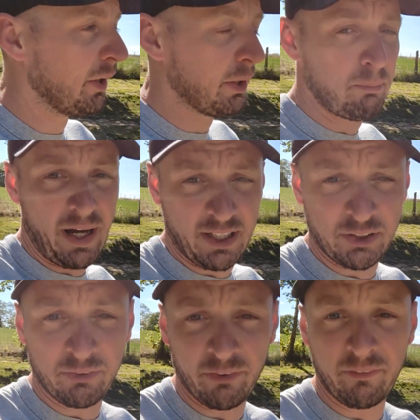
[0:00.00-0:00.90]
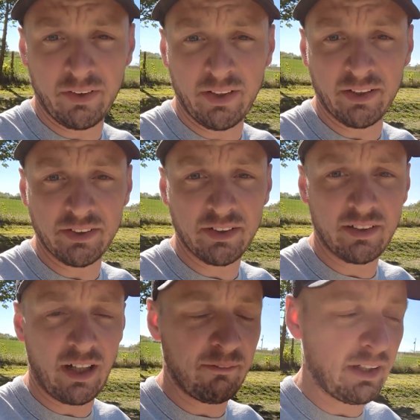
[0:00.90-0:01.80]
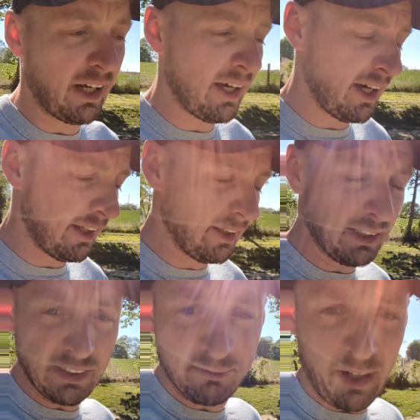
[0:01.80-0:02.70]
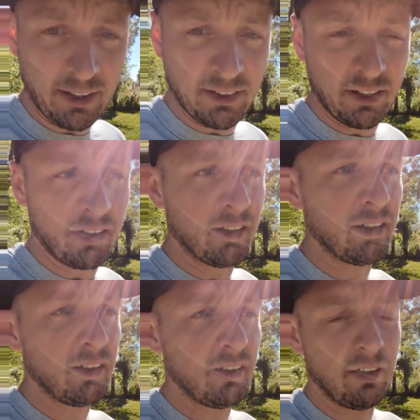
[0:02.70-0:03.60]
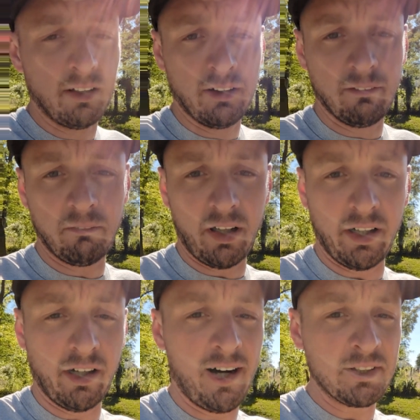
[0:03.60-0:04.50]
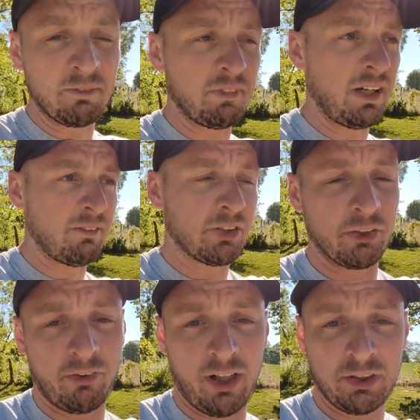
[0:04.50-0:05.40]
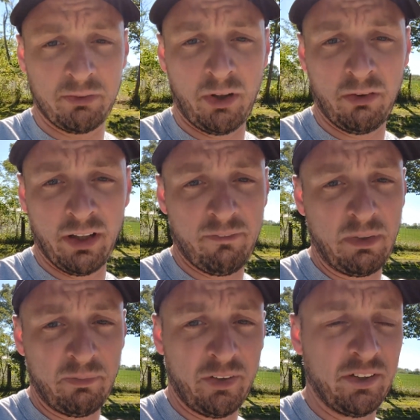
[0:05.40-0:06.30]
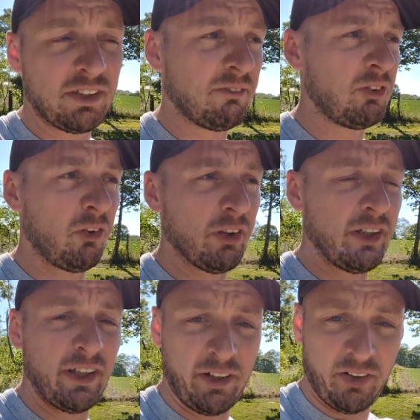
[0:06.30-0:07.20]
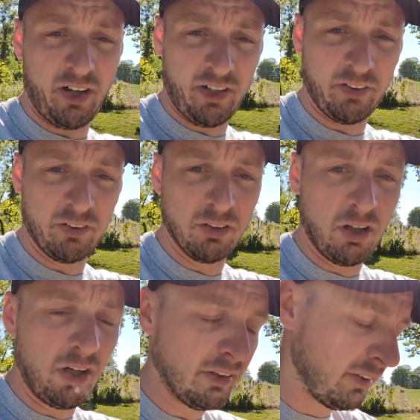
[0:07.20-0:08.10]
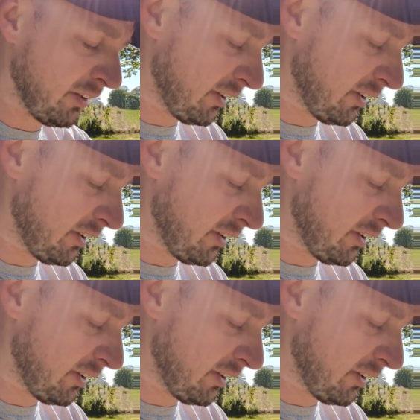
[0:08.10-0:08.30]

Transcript: the past 2 or 3 years. I mean, I had these spots here. My awesome neighbors across the road let me put some corn in on their lawn.